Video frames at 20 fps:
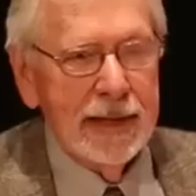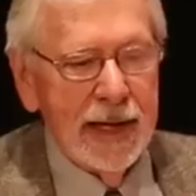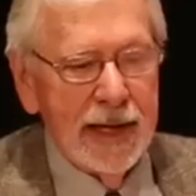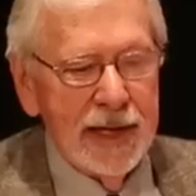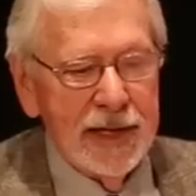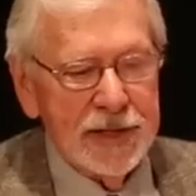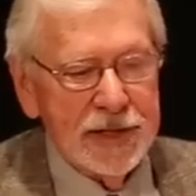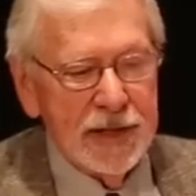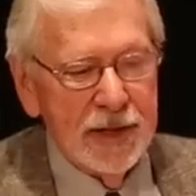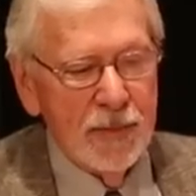
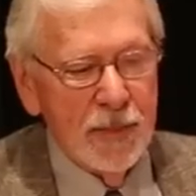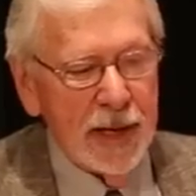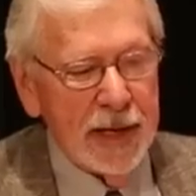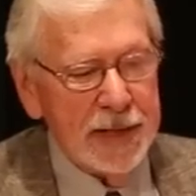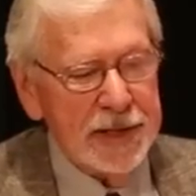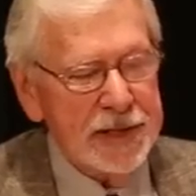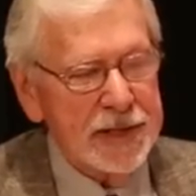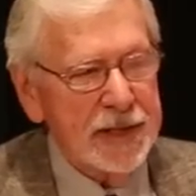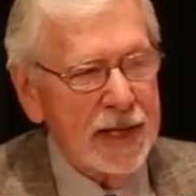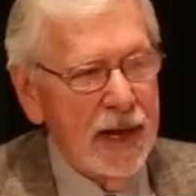days and
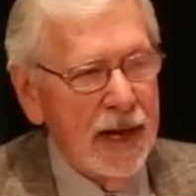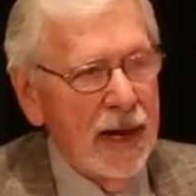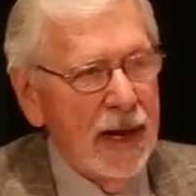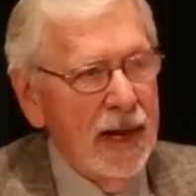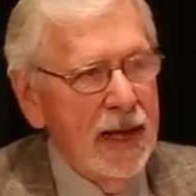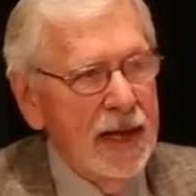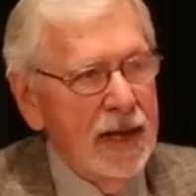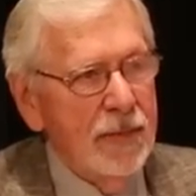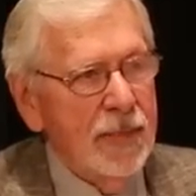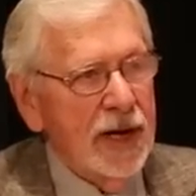months,
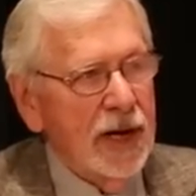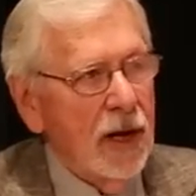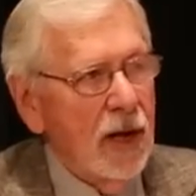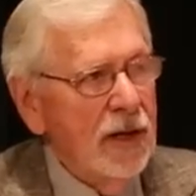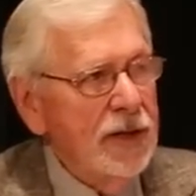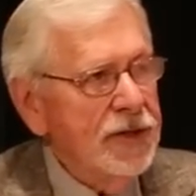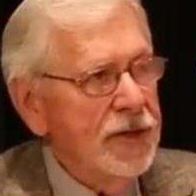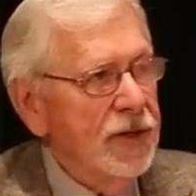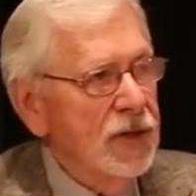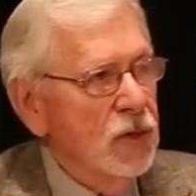but it
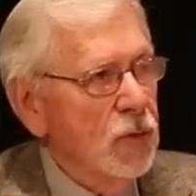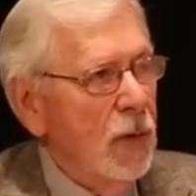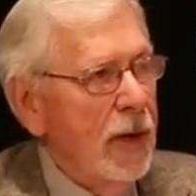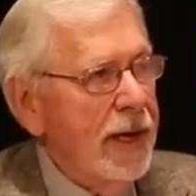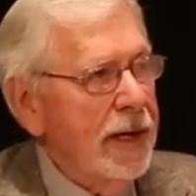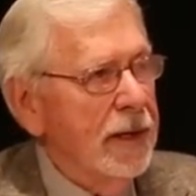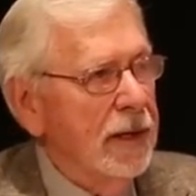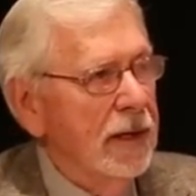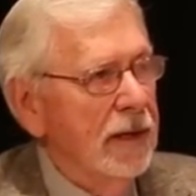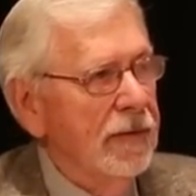also is
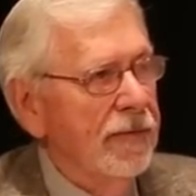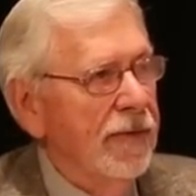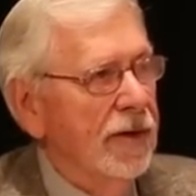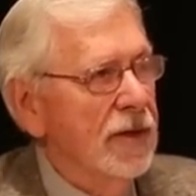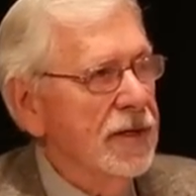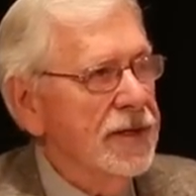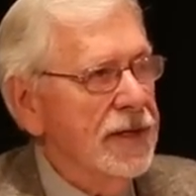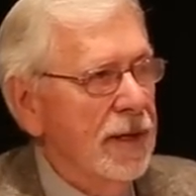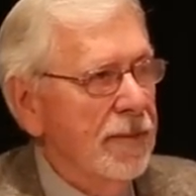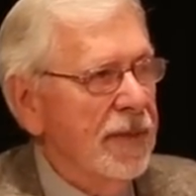weaker
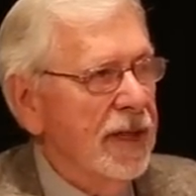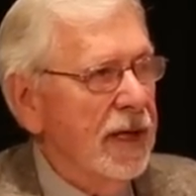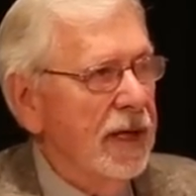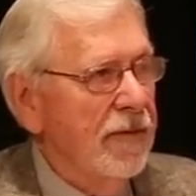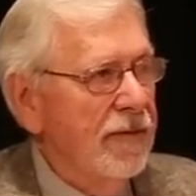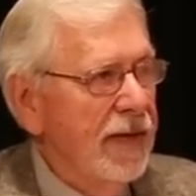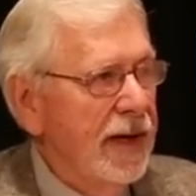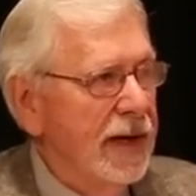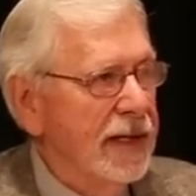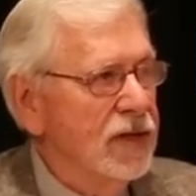for some of the
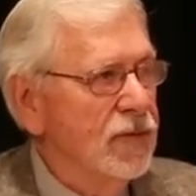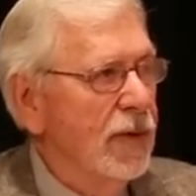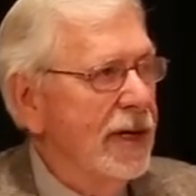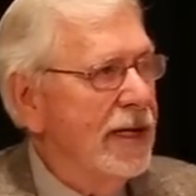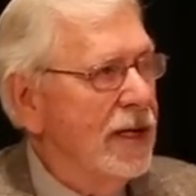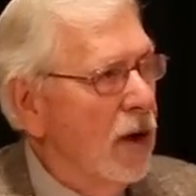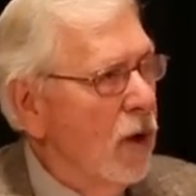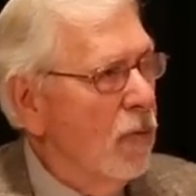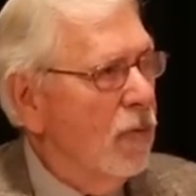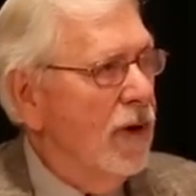events. We
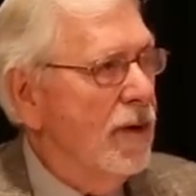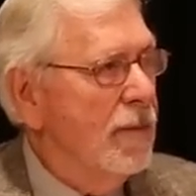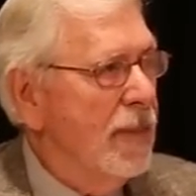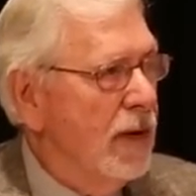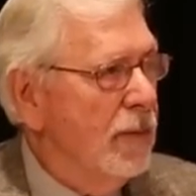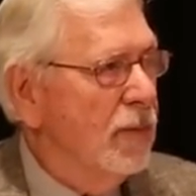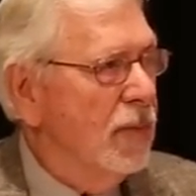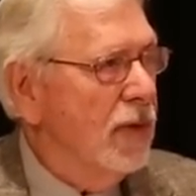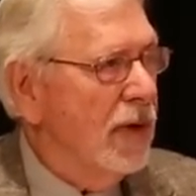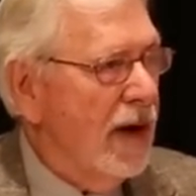don't
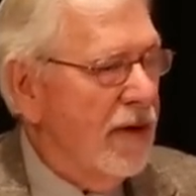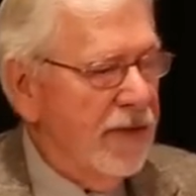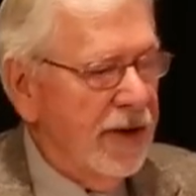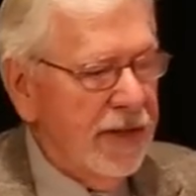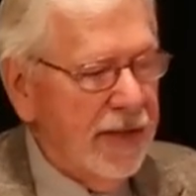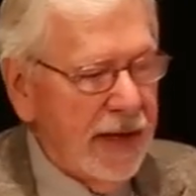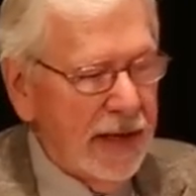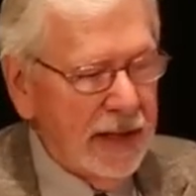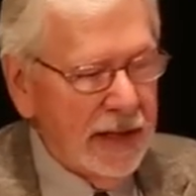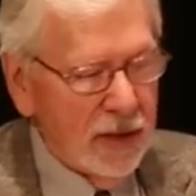remember
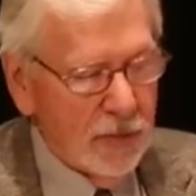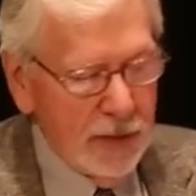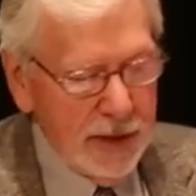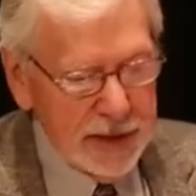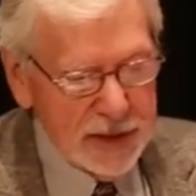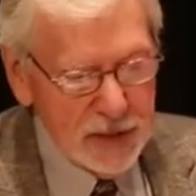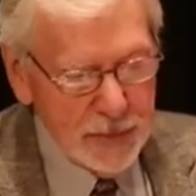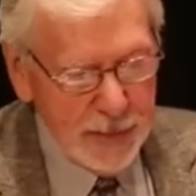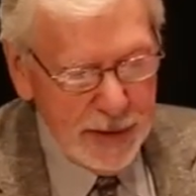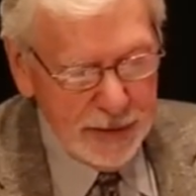everything that we
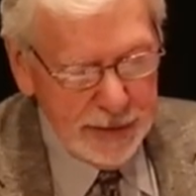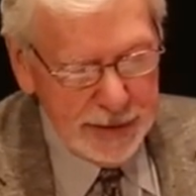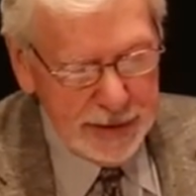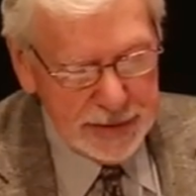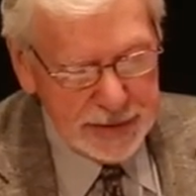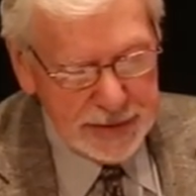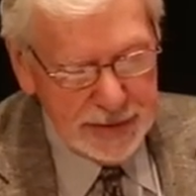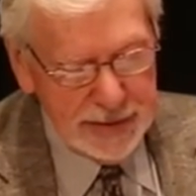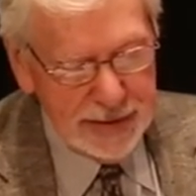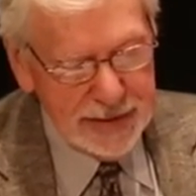
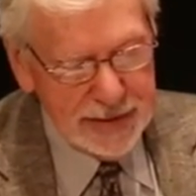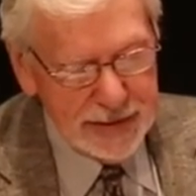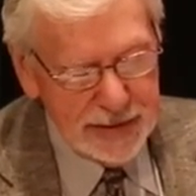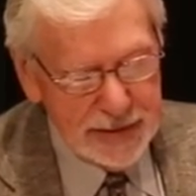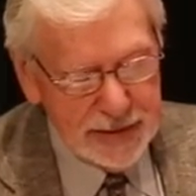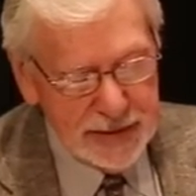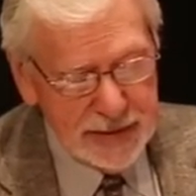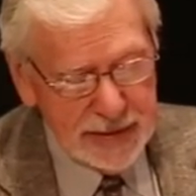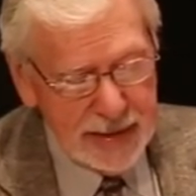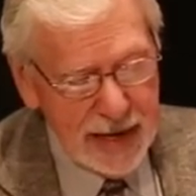experience, and this
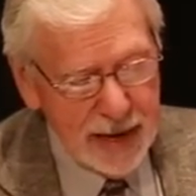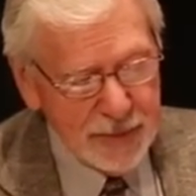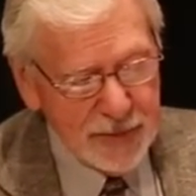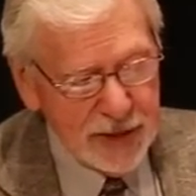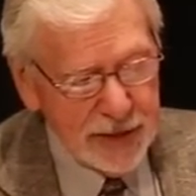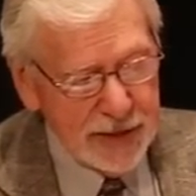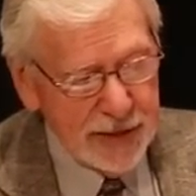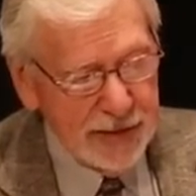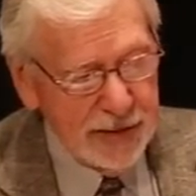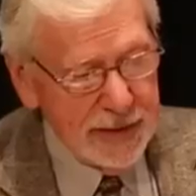is
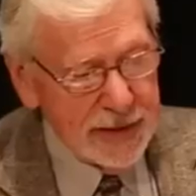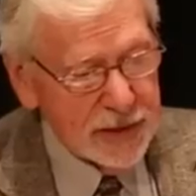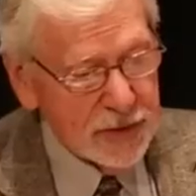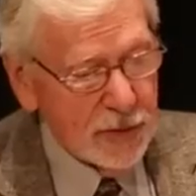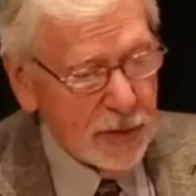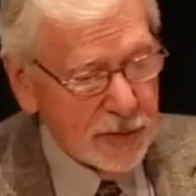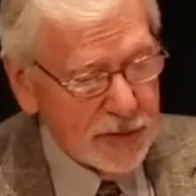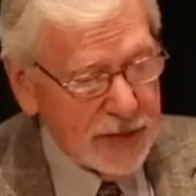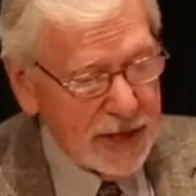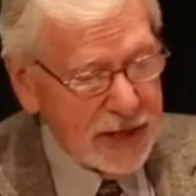captured in this
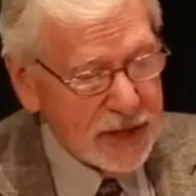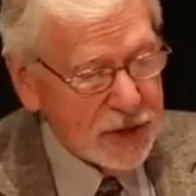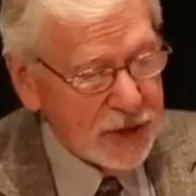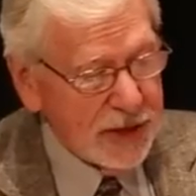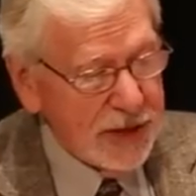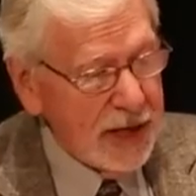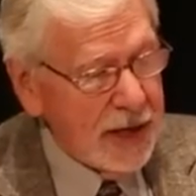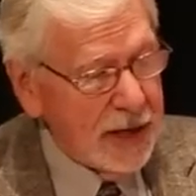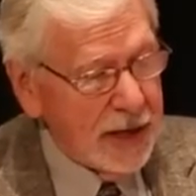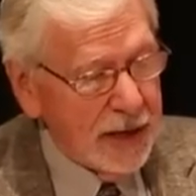
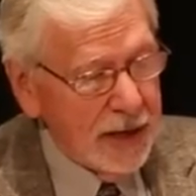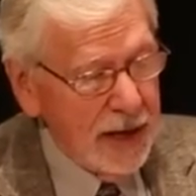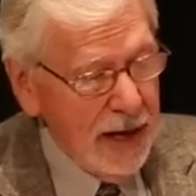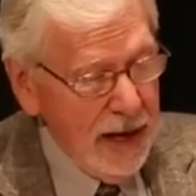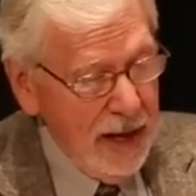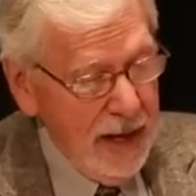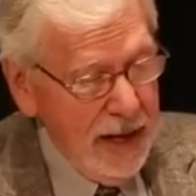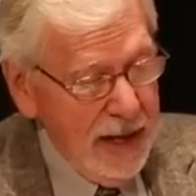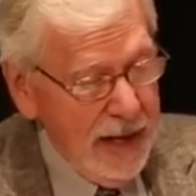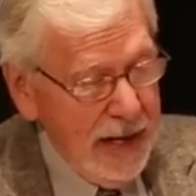quotation here.
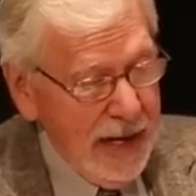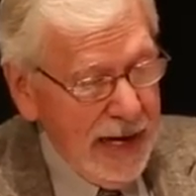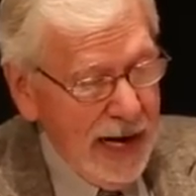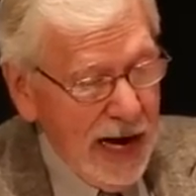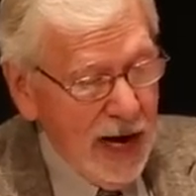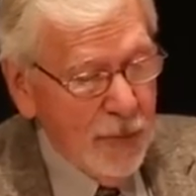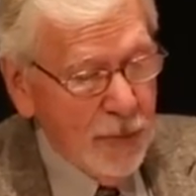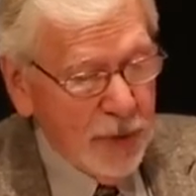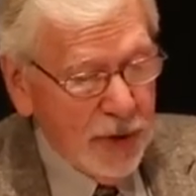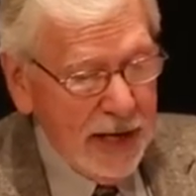
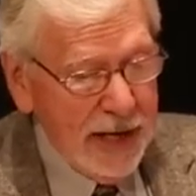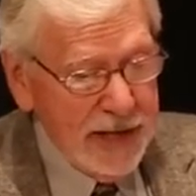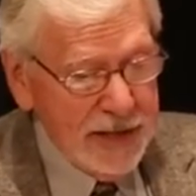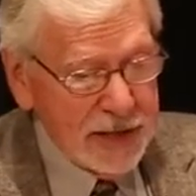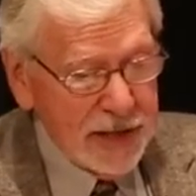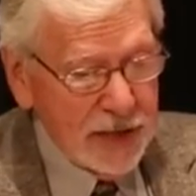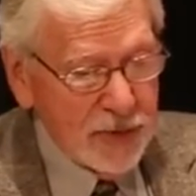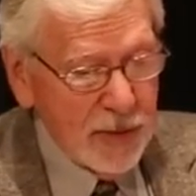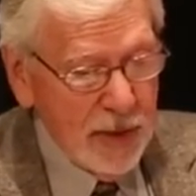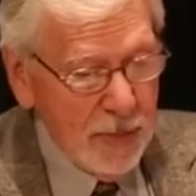Our
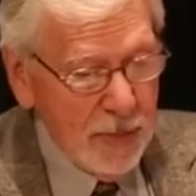brains, as